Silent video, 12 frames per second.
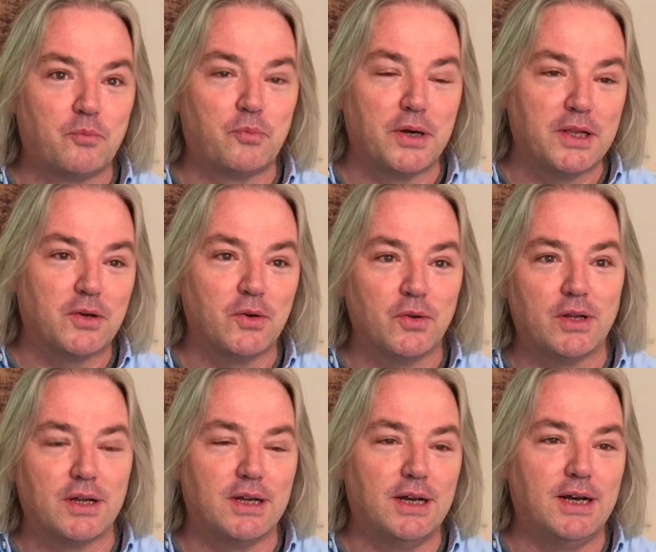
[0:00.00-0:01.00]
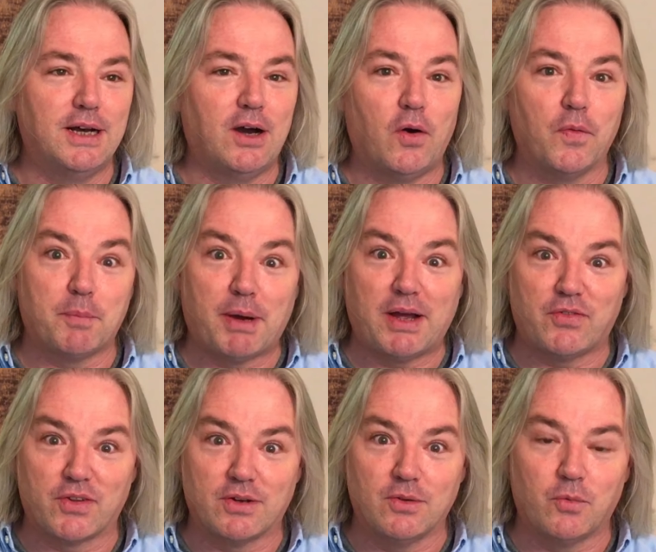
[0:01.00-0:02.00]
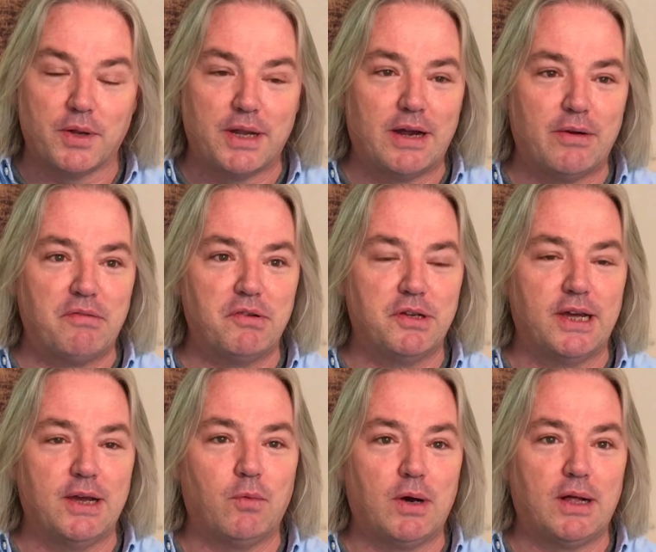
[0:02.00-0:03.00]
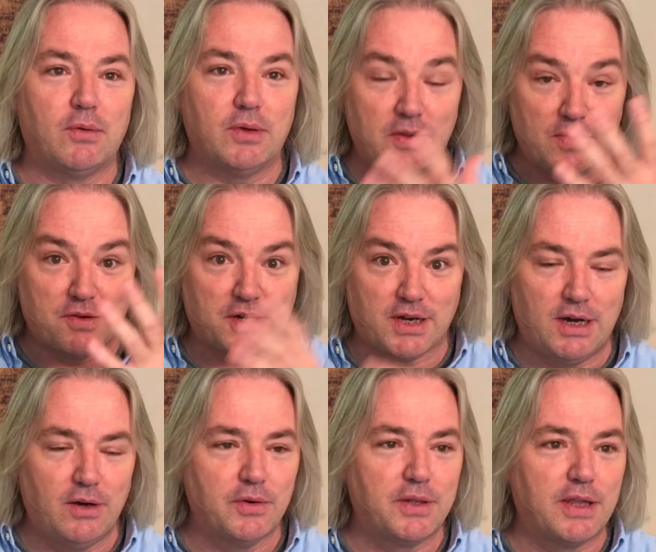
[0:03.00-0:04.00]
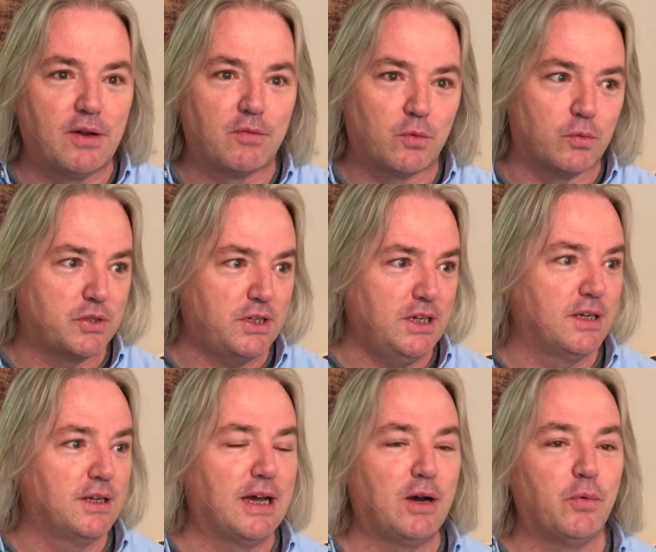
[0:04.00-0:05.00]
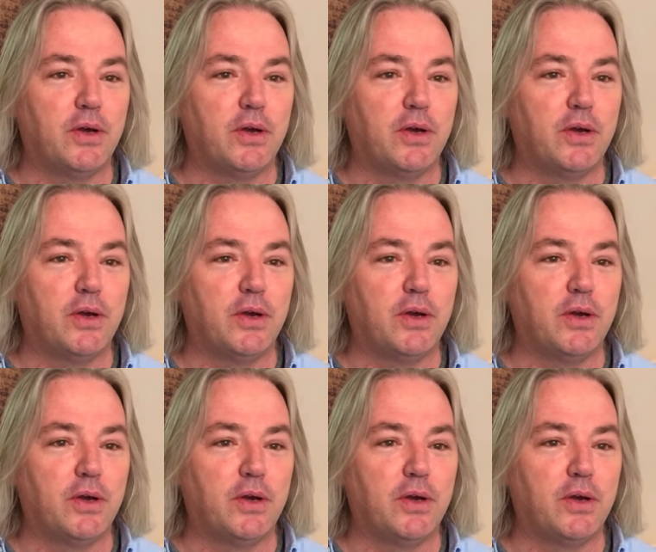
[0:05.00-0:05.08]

pretty good on the bicycle, 1 hour every day while in the Wachau. And then, of course, here now